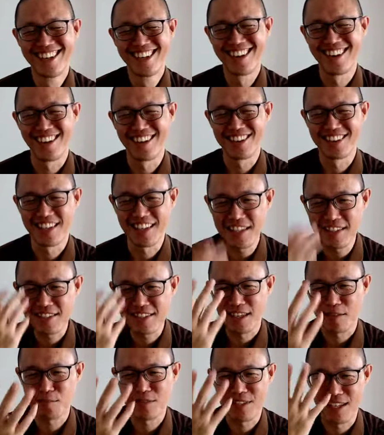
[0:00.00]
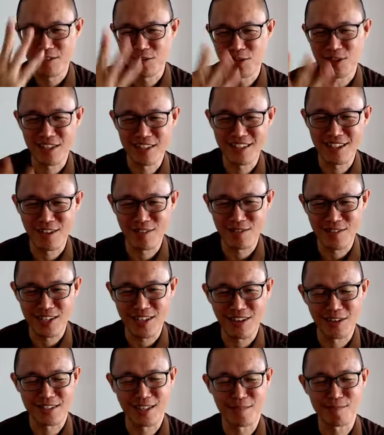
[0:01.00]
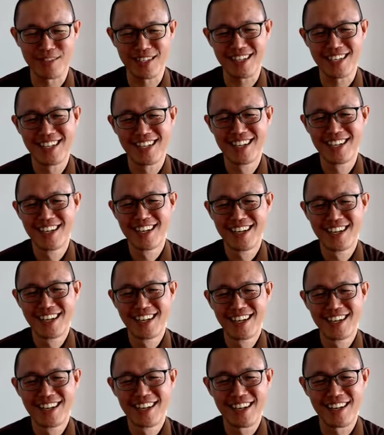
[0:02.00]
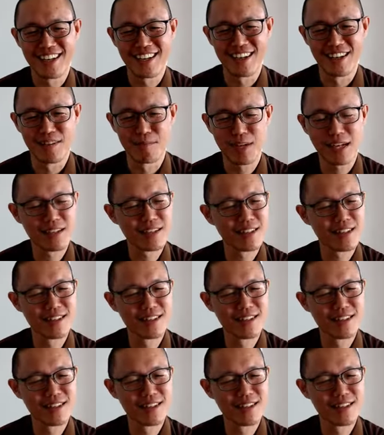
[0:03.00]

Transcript: or the insubstantiality of it or something. Yeah, but